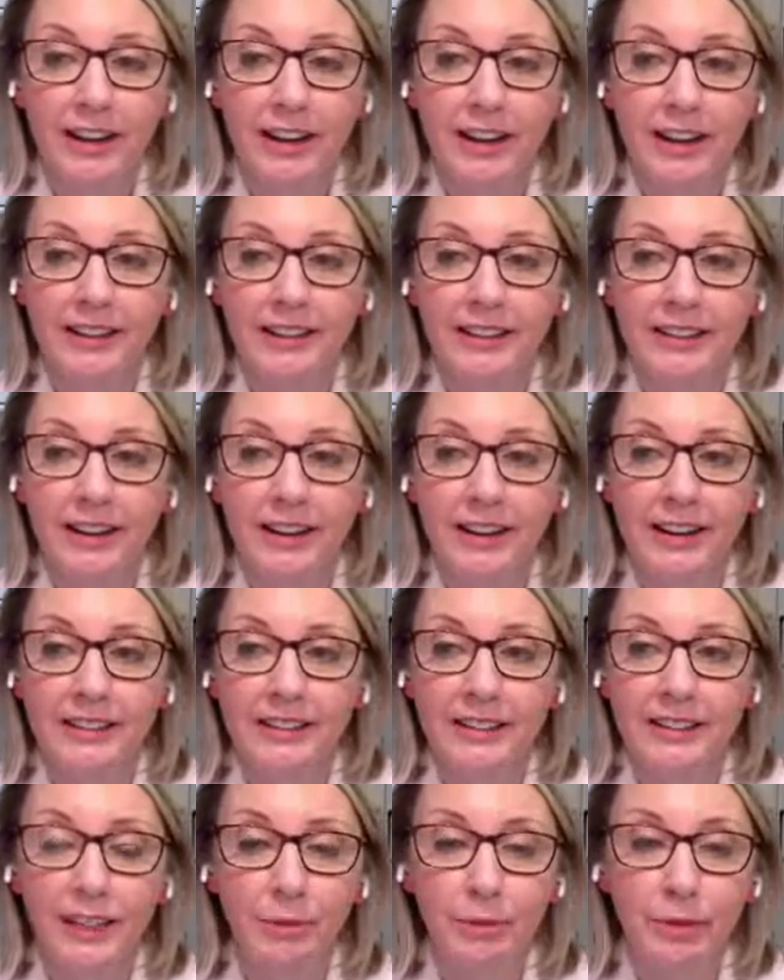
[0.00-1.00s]
and
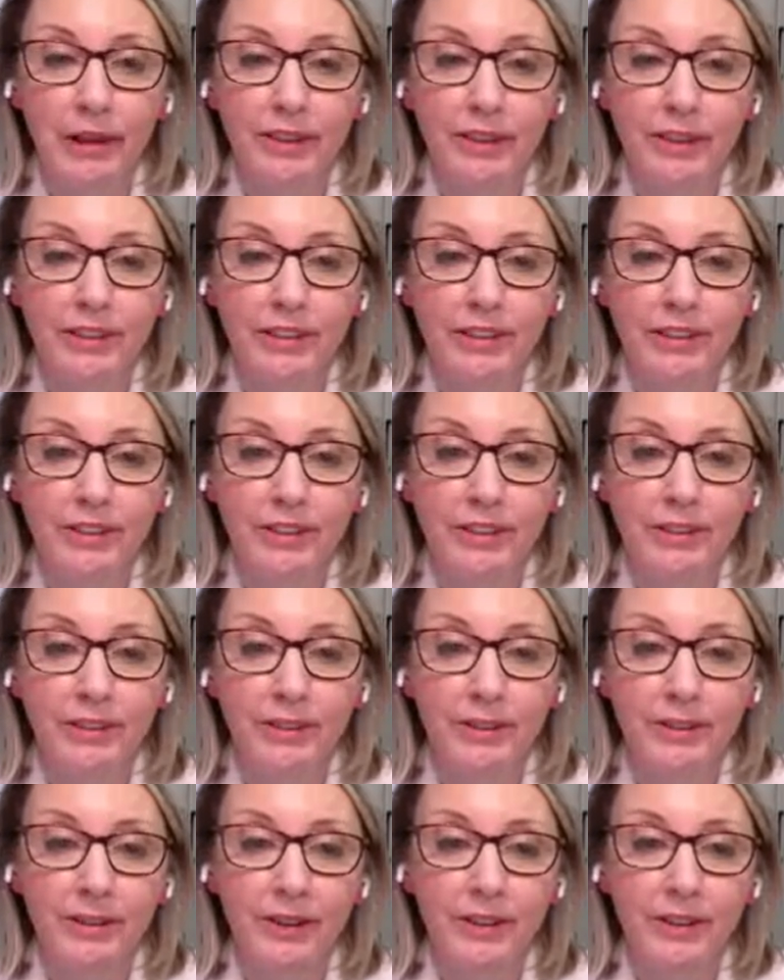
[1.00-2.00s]
asking a parent to
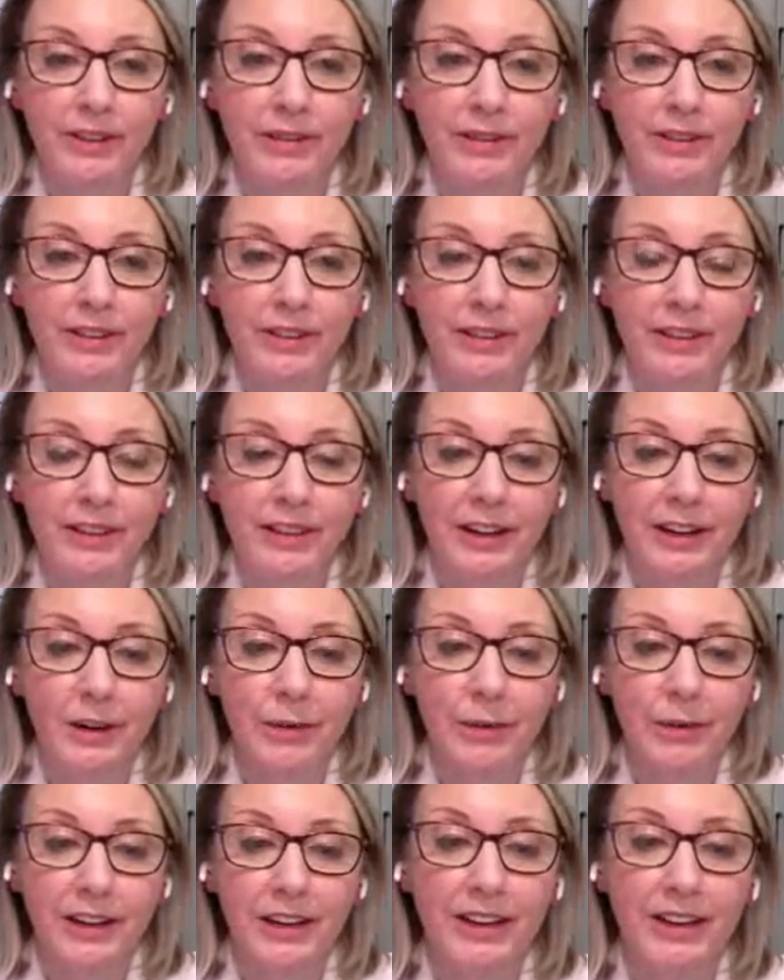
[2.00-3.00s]
do all of this
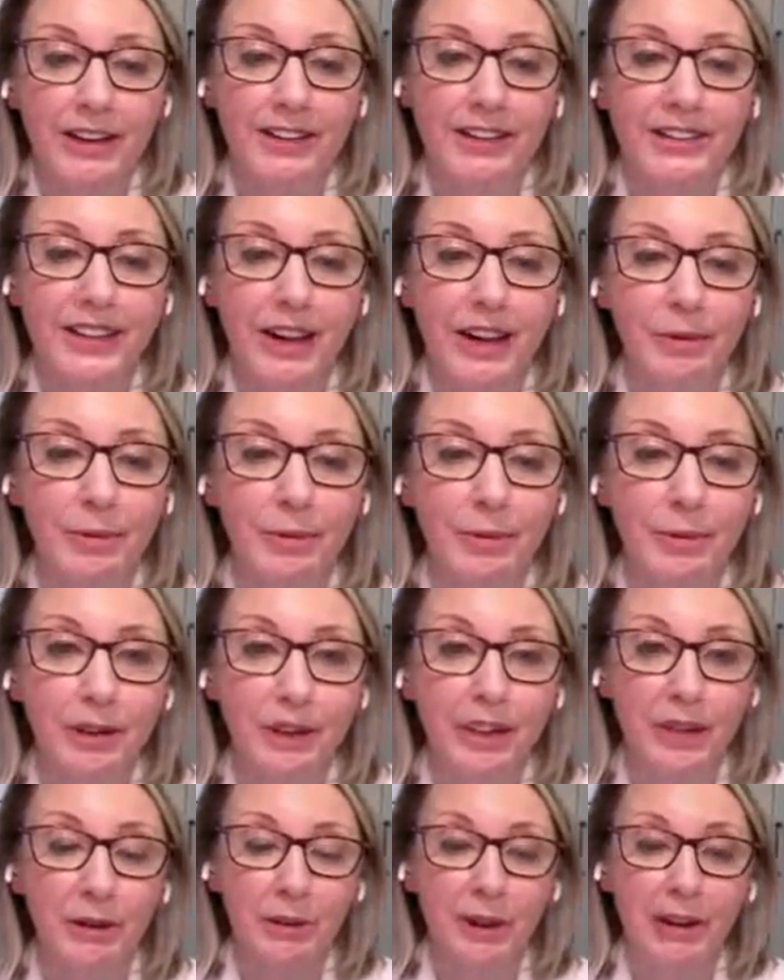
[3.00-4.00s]
therapy on top of
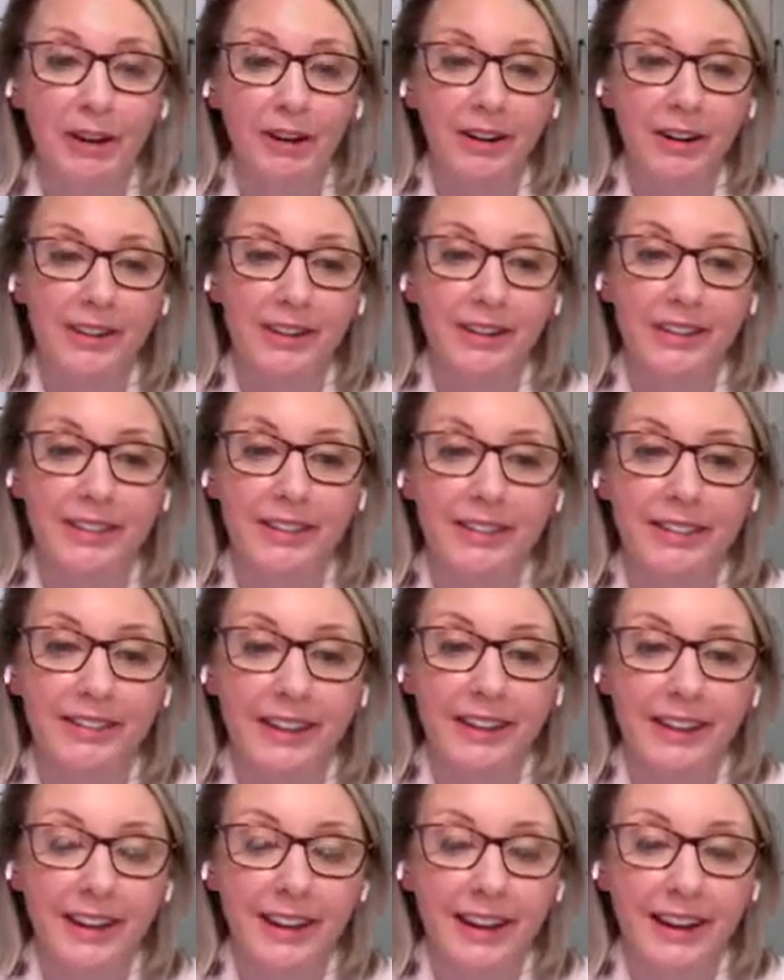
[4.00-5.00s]
being a parent is.